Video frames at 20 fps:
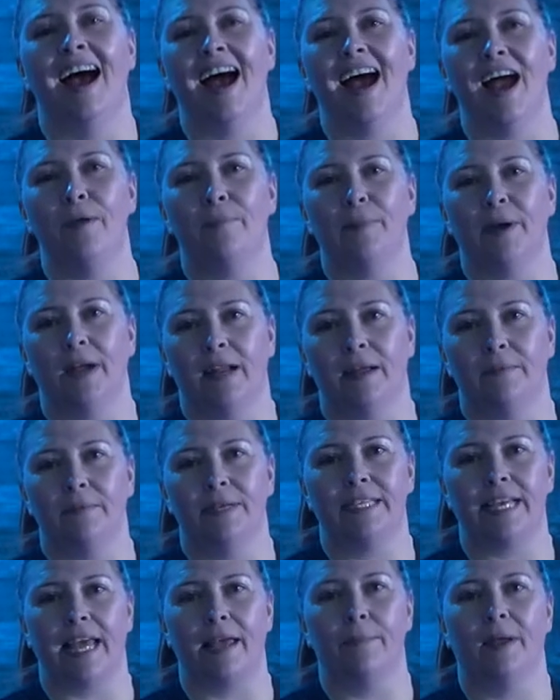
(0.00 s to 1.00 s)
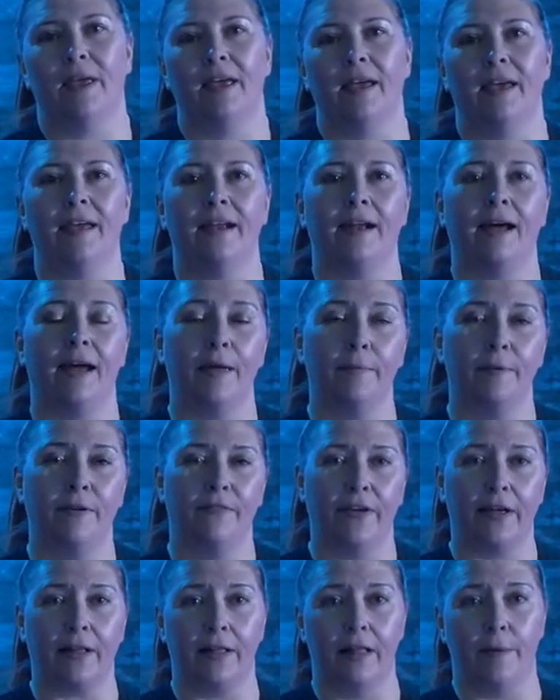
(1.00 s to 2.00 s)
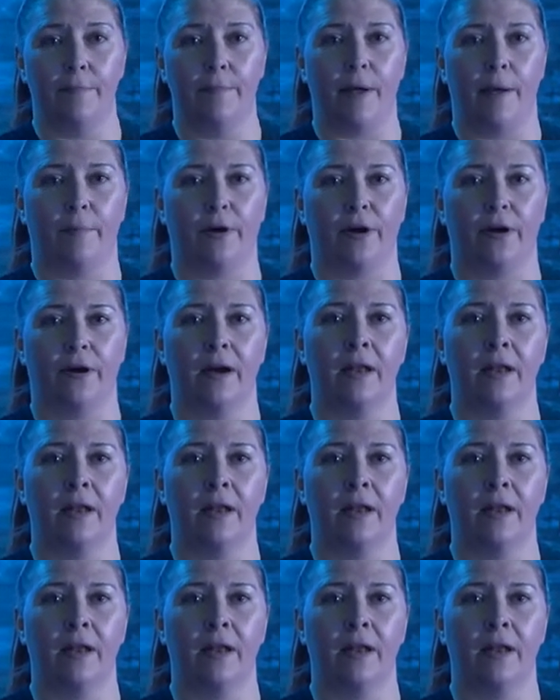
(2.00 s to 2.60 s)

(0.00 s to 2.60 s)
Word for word: Hi, my name is Amy and I'm a Fit Club member.